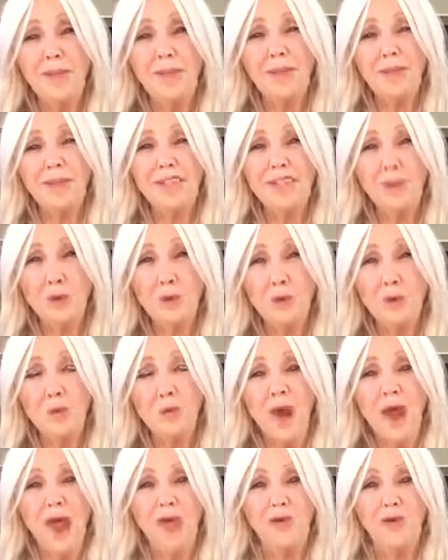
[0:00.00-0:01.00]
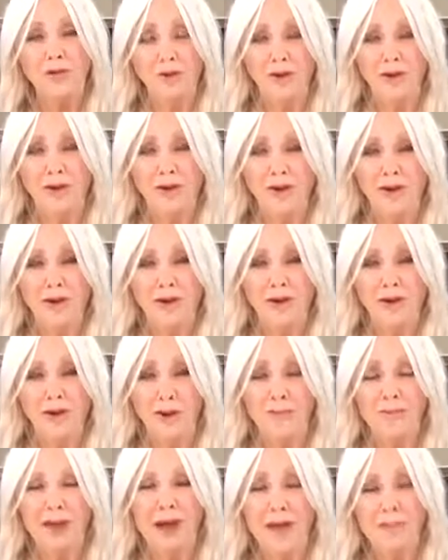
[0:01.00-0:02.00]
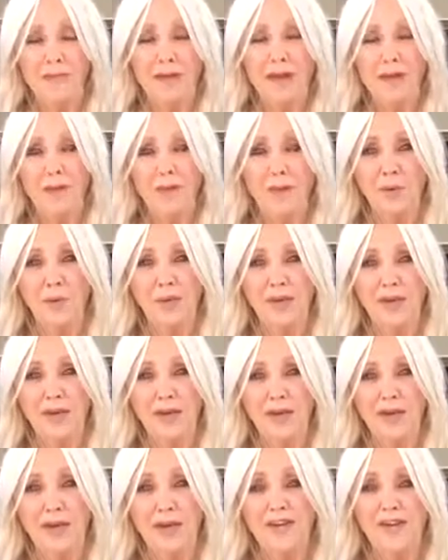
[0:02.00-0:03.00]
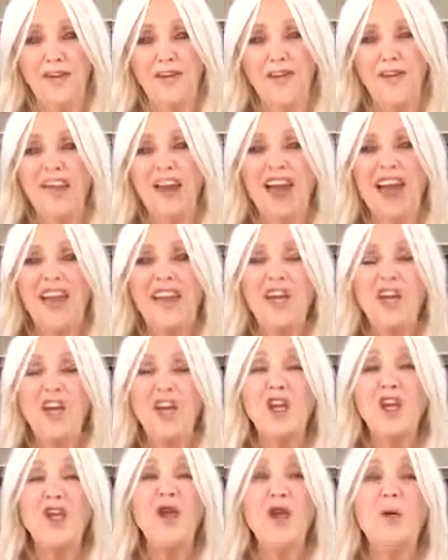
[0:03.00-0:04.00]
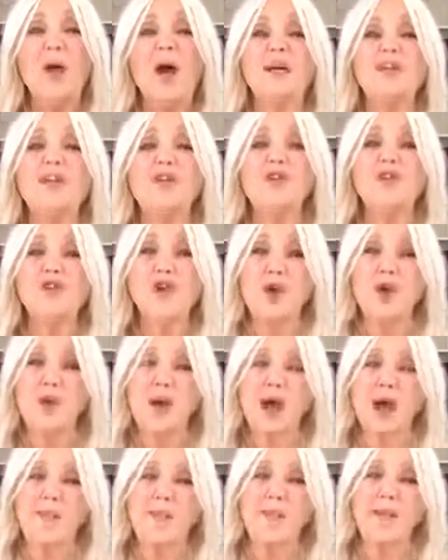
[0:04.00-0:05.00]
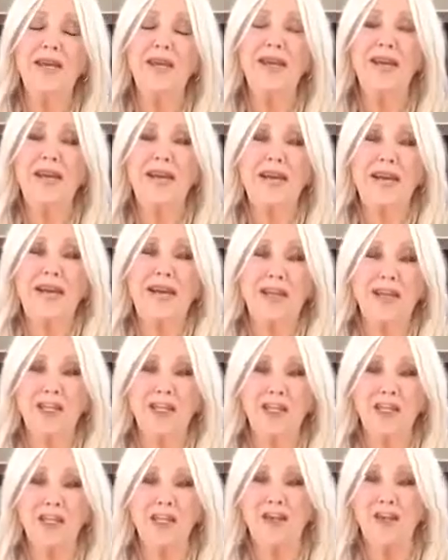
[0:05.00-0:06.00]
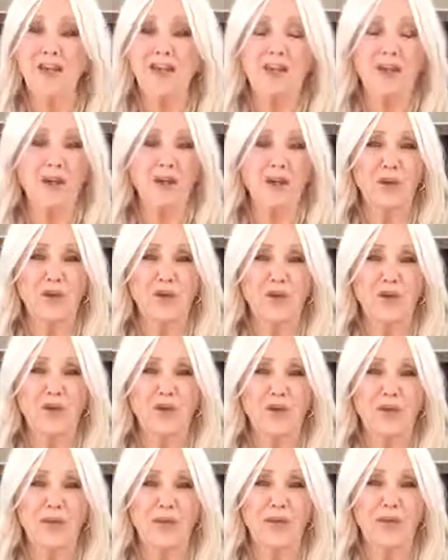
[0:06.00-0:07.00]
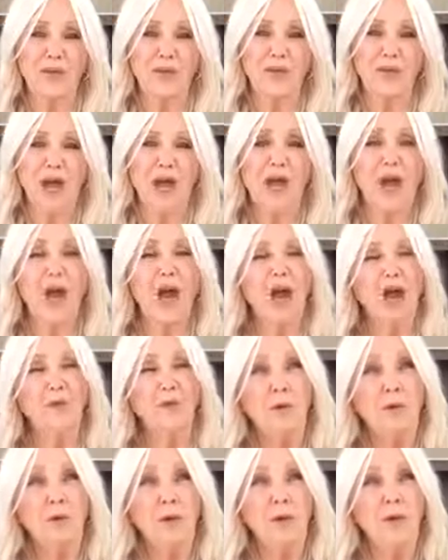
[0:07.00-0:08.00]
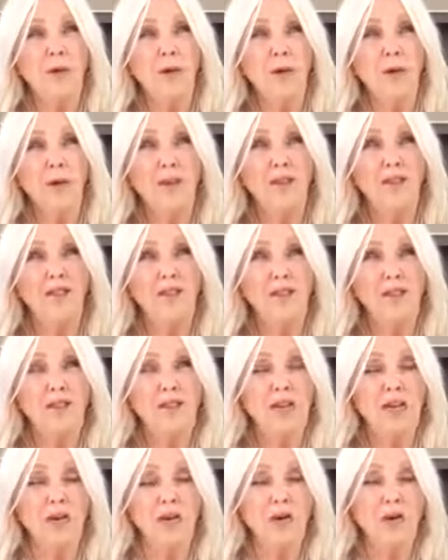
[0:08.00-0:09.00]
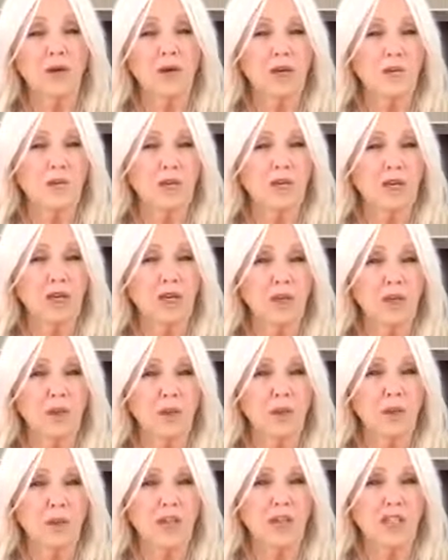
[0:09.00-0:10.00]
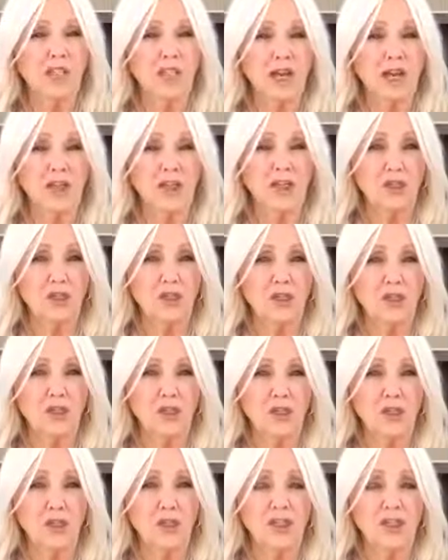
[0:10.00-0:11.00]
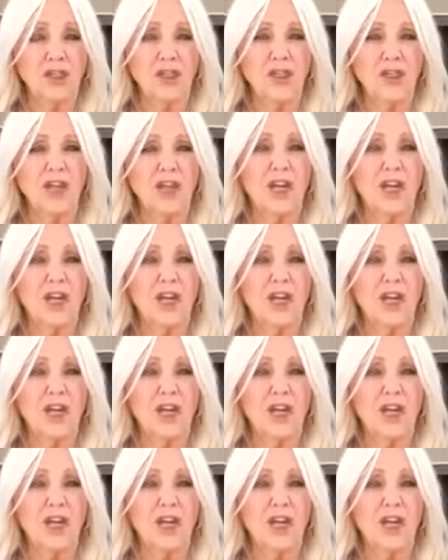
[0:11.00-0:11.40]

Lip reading: surrounded by people that are negative and you are so happy and it doesn't affect you at all. I remember this incredible teacher once said to a student